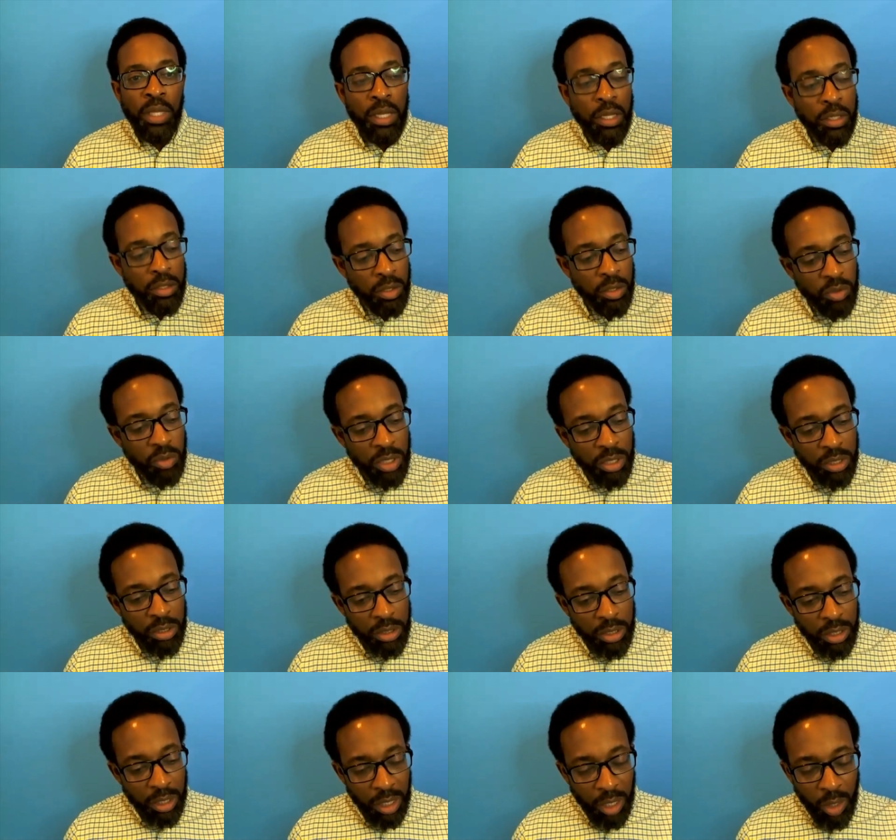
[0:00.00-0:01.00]
So
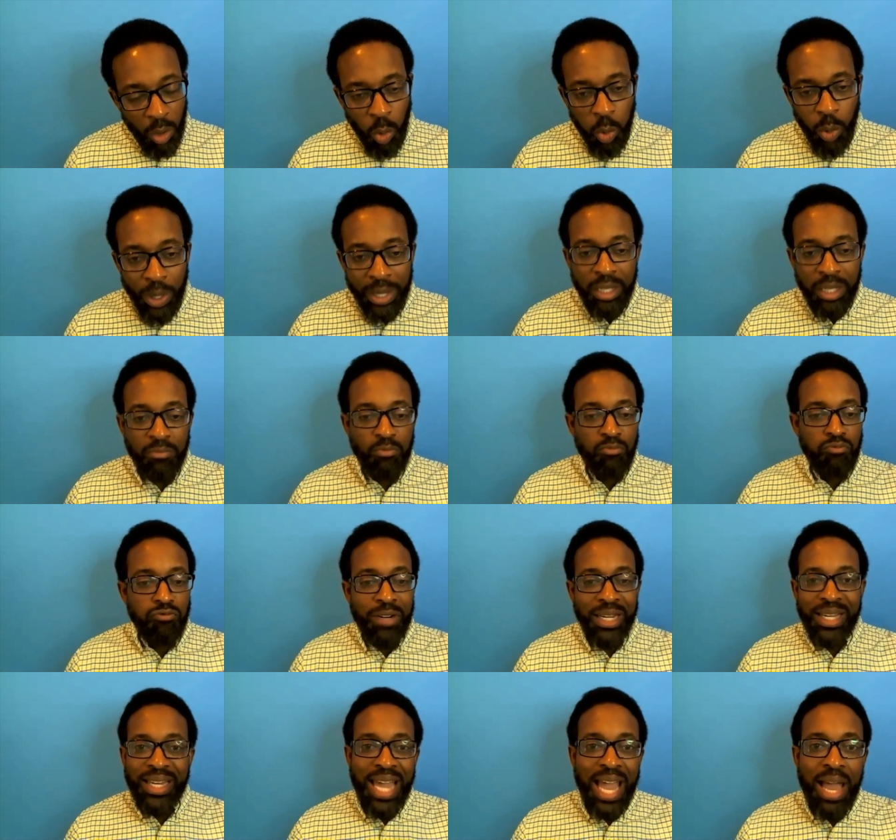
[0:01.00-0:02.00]
to quick
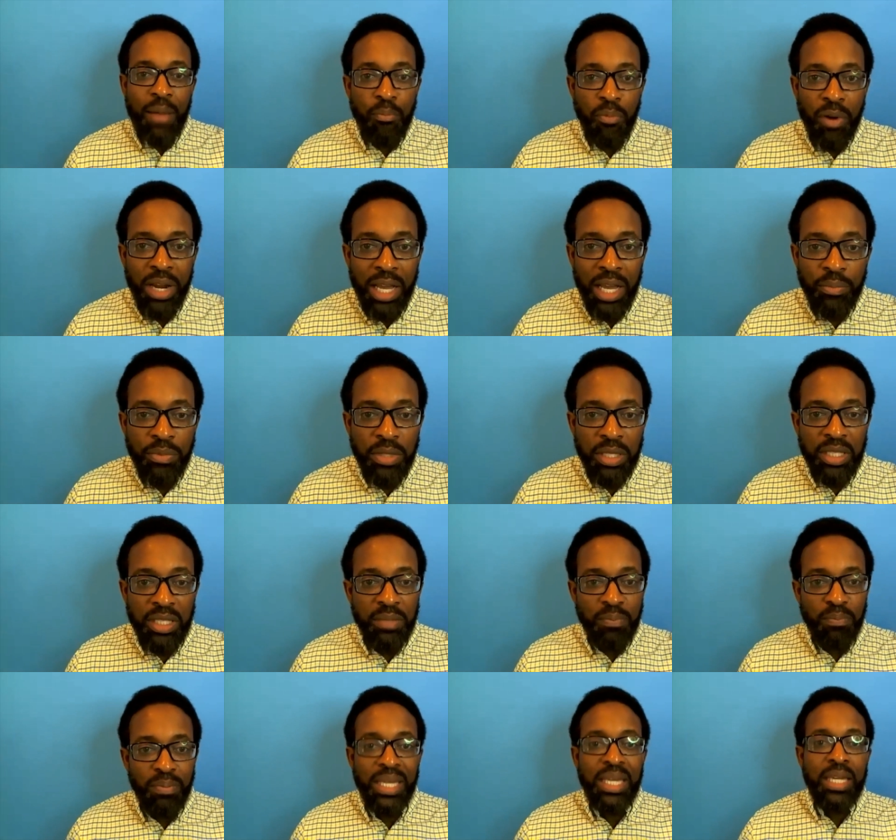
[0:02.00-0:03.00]
recap, bring up to
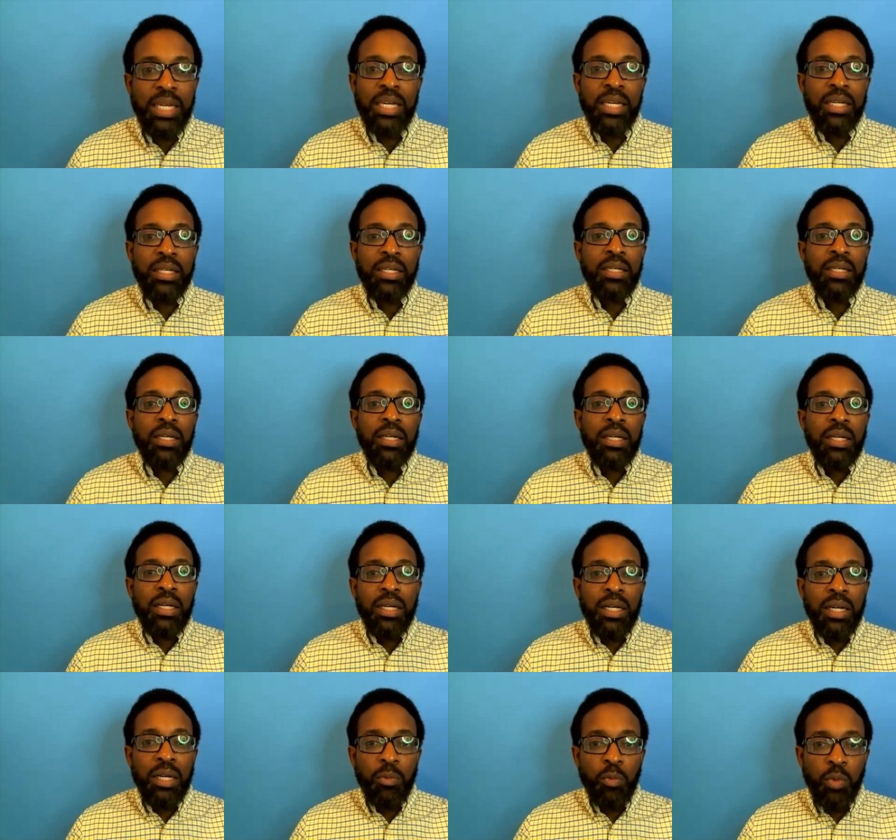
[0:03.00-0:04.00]
speed,
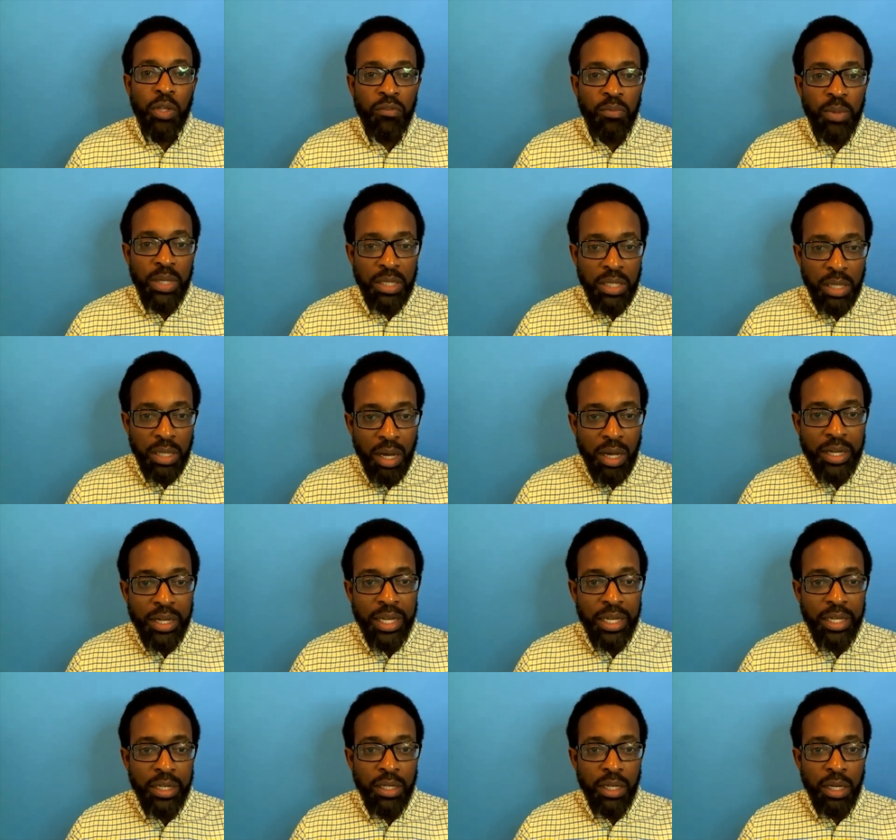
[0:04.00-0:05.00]
we've been
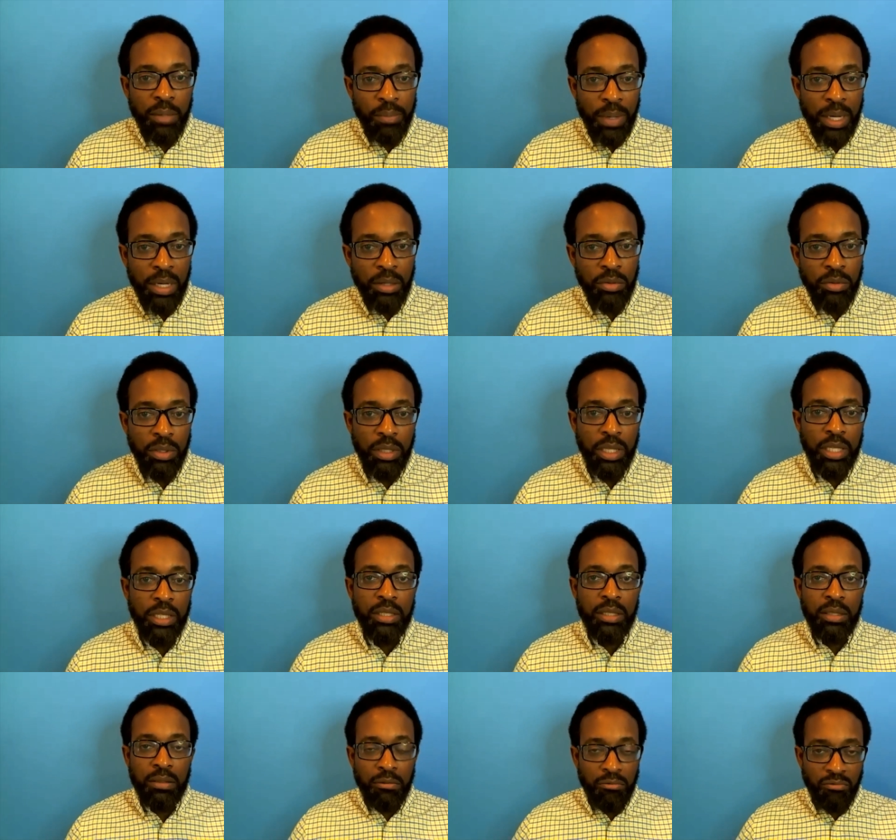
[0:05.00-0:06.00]
talking about
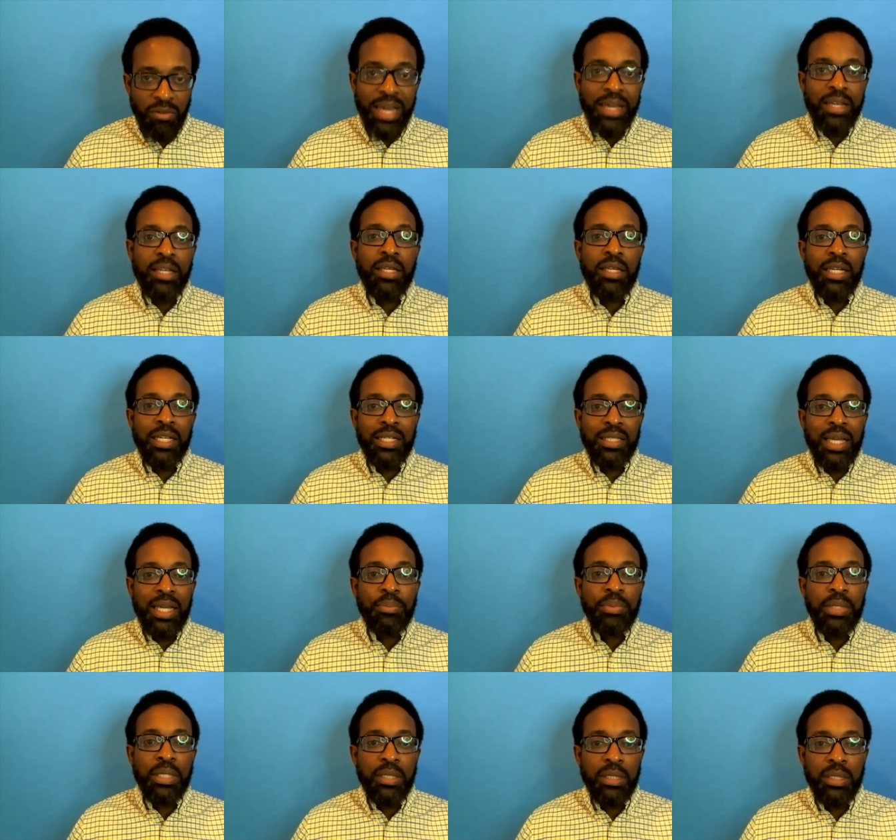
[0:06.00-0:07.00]
this radical
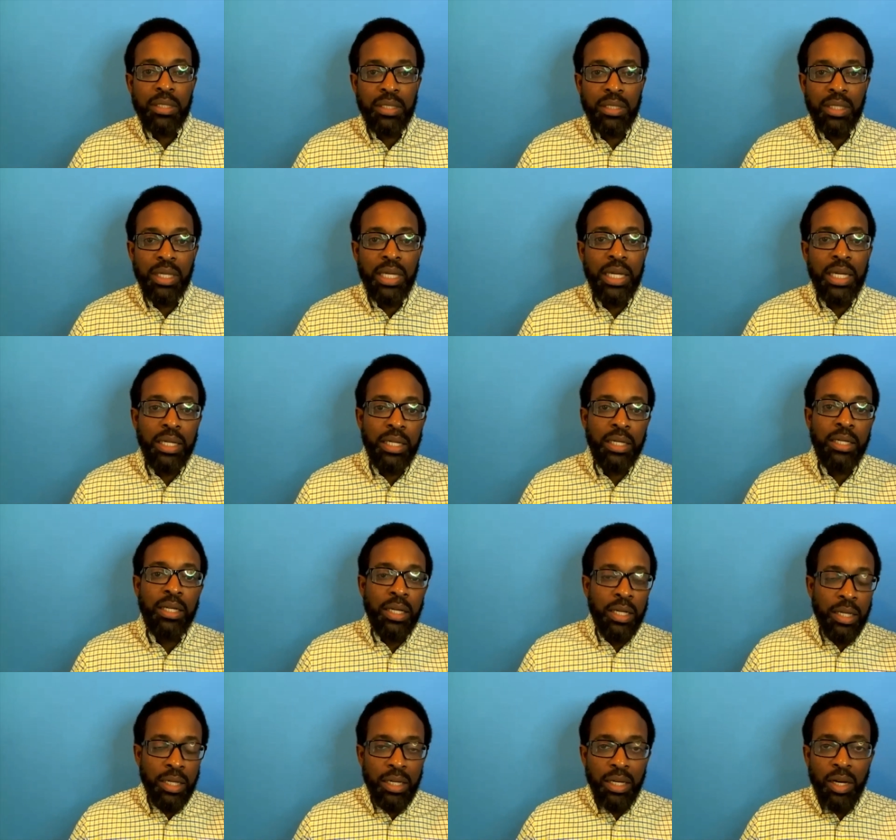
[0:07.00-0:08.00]
acceptance and
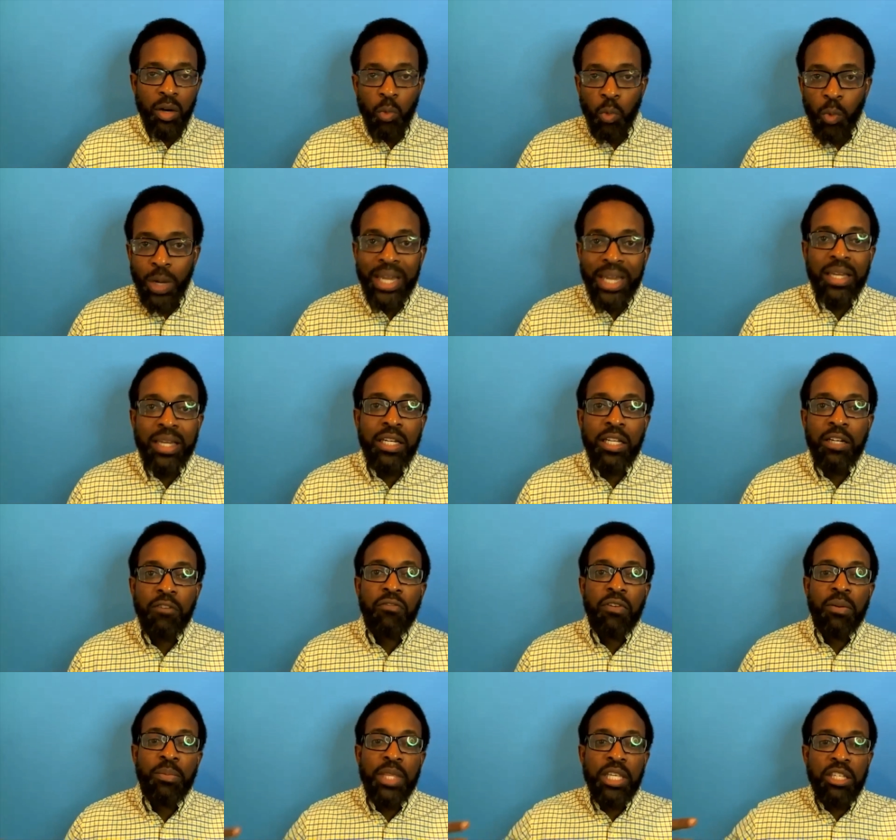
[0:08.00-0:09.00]
awakening
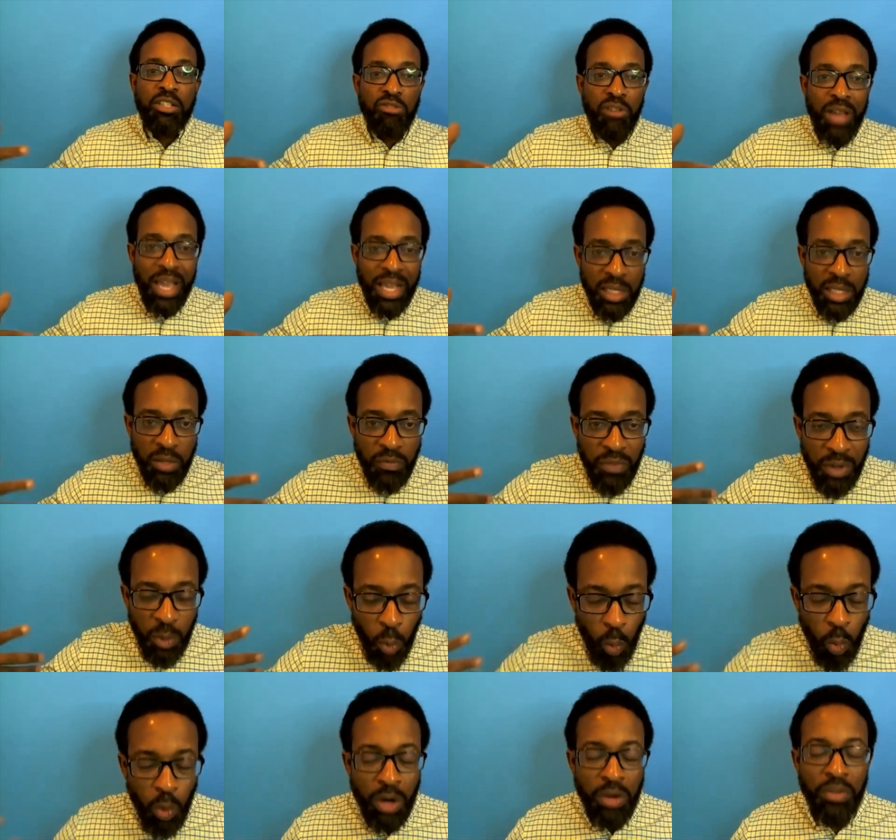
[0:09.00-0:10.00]
from this trance of
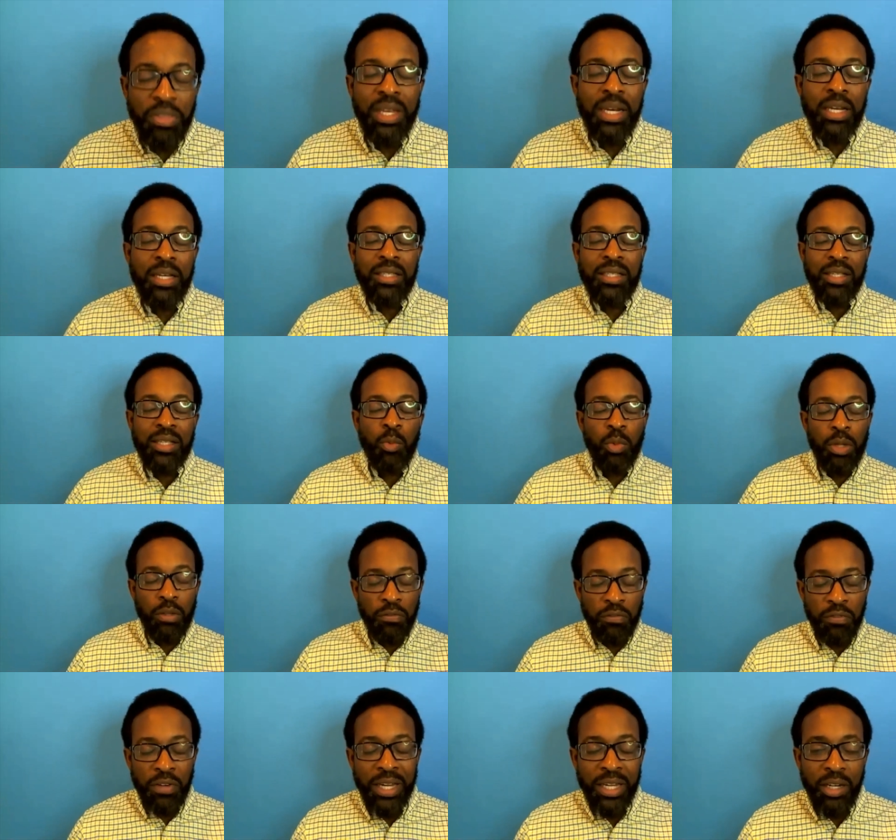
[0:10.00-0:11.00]
unworthiness that we
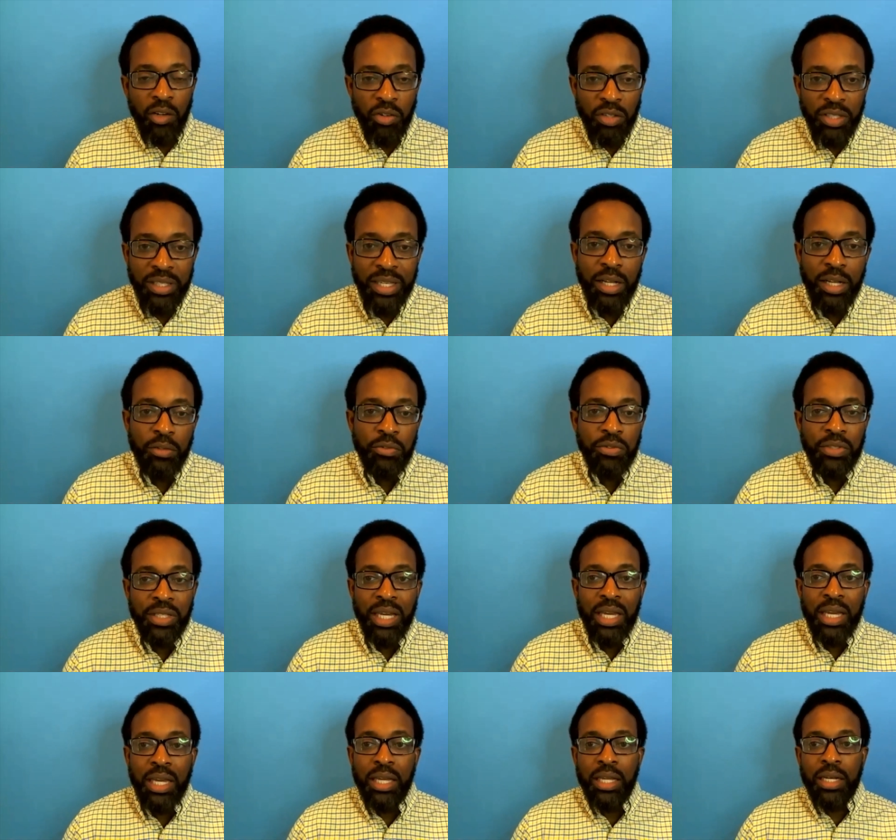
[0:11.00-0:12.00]
find ourselves
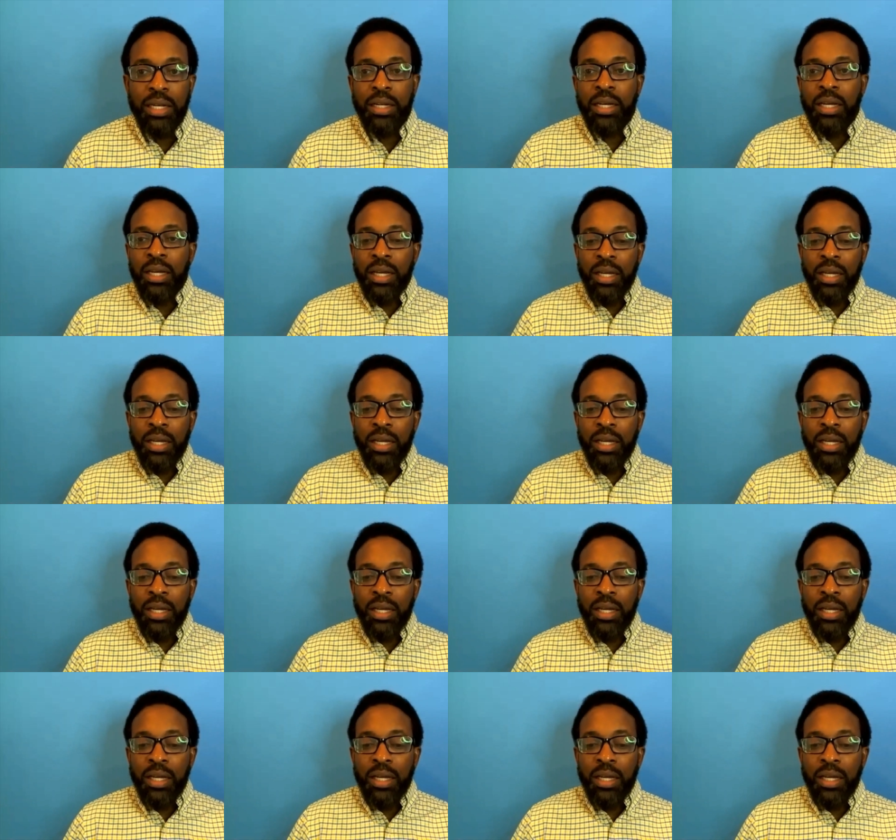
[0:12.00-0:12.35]
in.